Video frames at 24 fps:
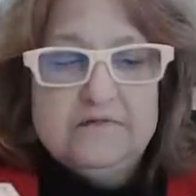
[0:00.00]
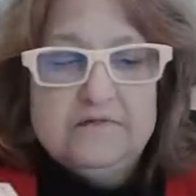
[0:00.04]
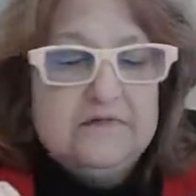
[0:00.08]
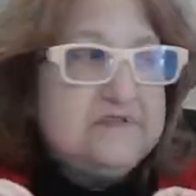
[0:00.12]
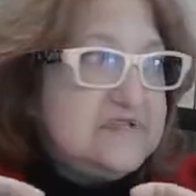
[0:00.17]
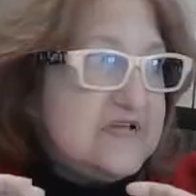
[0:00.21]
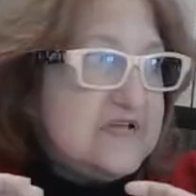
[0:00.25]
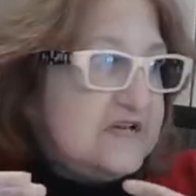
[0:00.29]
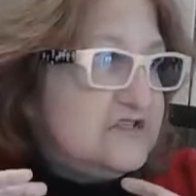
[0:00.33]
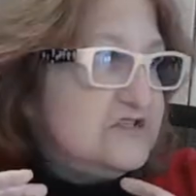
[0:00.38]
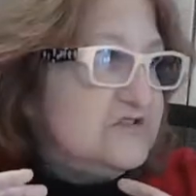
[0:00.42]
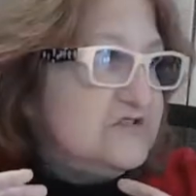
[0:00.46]

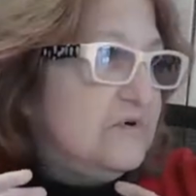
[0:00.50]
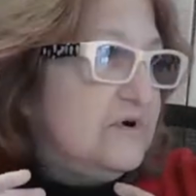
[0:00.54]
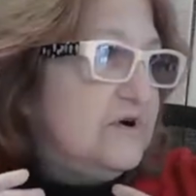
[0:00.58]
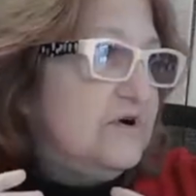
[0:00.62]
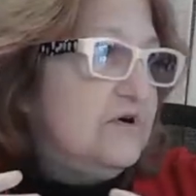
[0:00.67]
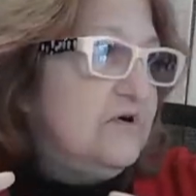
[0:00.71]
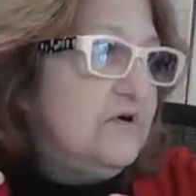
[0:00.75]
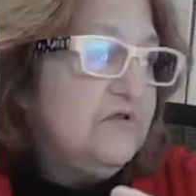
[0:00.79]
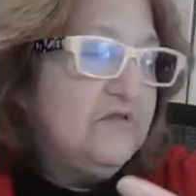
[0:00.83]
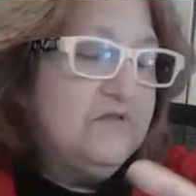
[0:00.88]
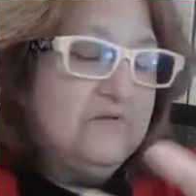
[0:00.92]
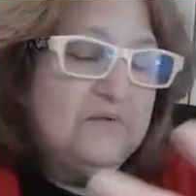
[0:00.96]

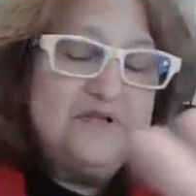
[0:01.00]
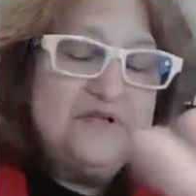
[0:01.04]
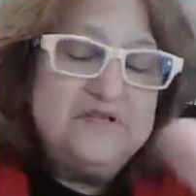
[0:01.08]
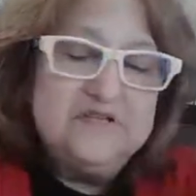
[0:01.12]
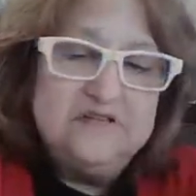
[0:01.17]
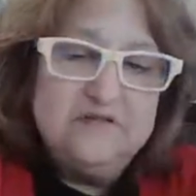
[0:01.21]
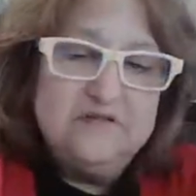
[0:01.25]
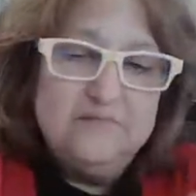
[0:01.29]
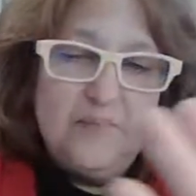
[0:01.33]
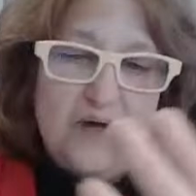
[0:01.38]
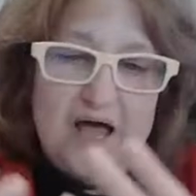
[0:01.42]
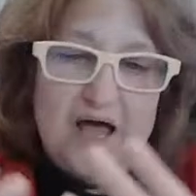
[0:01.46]
sanctuary all the way
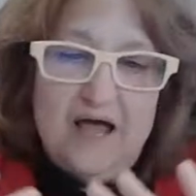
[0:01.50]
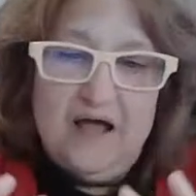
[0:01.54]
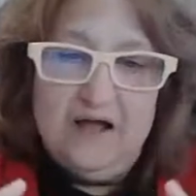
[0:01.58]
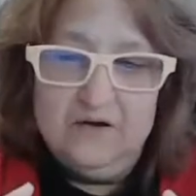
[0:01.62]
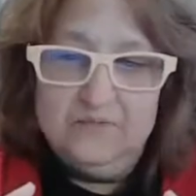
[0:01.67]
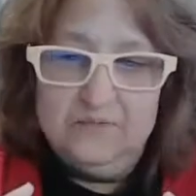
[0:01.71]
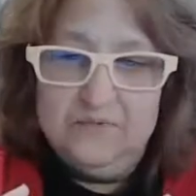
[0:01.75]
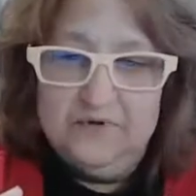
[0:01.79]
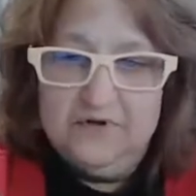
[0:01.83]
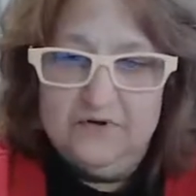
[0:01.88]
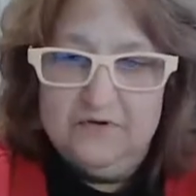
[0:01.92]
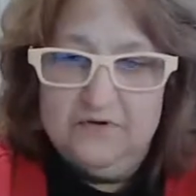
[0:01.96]
to the back
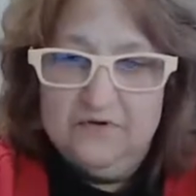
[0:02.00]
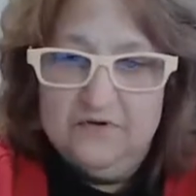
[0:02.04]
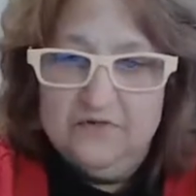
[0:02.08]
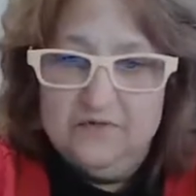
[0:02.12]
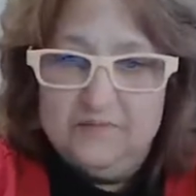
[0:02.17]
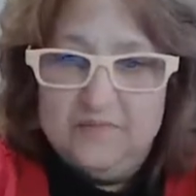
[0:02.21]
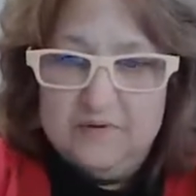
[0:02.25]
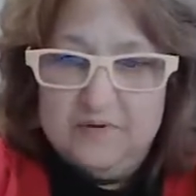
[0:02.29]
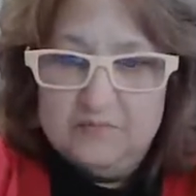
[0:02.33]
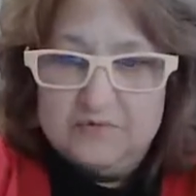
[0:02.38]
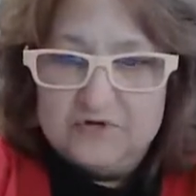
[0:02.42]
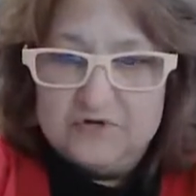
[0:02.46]
when all the
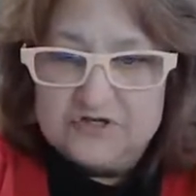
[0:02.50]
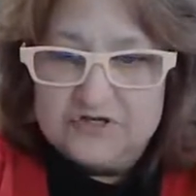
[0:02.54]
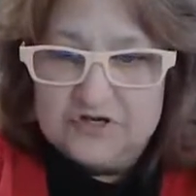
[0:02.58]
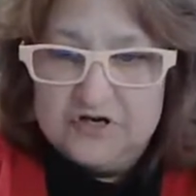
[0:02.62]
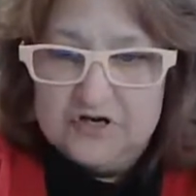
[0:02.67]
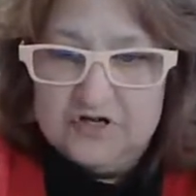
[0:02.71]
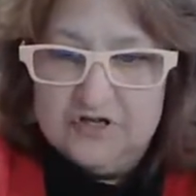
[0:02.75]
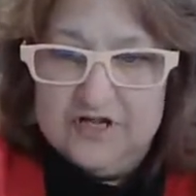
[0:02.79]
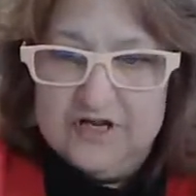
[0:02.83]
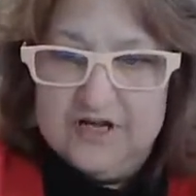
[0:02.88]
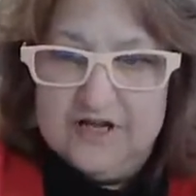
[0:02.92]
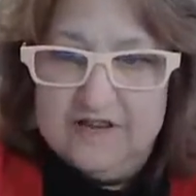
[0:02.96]
members
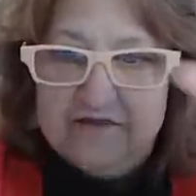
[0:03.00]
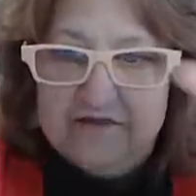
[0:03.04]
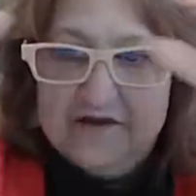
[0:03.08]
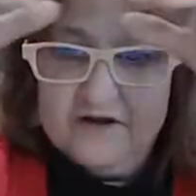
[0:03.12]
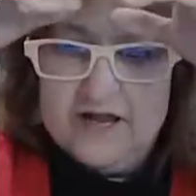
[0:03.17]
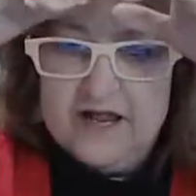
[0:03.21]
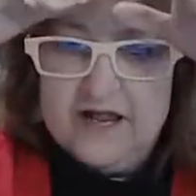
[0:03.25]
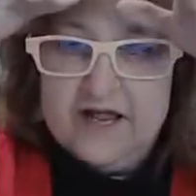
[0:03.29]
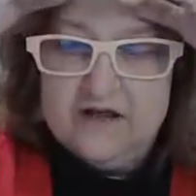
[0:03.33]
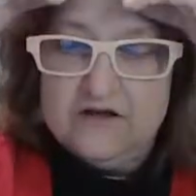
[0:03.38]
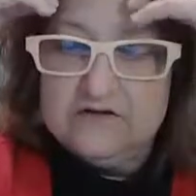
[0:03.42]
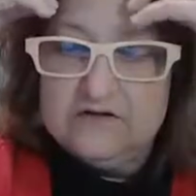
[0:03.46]
start lighting their
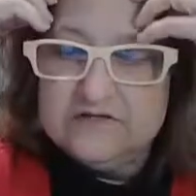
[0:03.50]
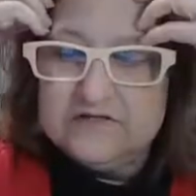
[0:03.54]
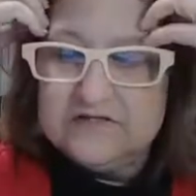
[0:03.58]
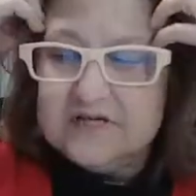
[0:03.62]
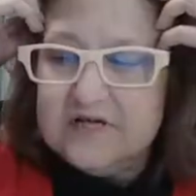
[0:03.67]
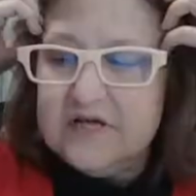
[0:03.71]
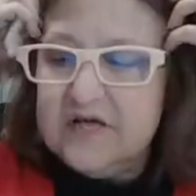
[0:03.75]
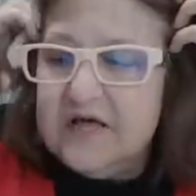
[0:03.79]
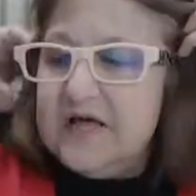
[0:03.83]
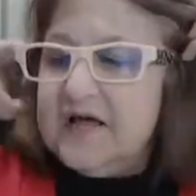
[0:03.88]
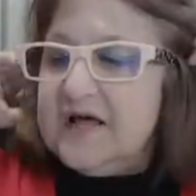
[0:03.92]
candles.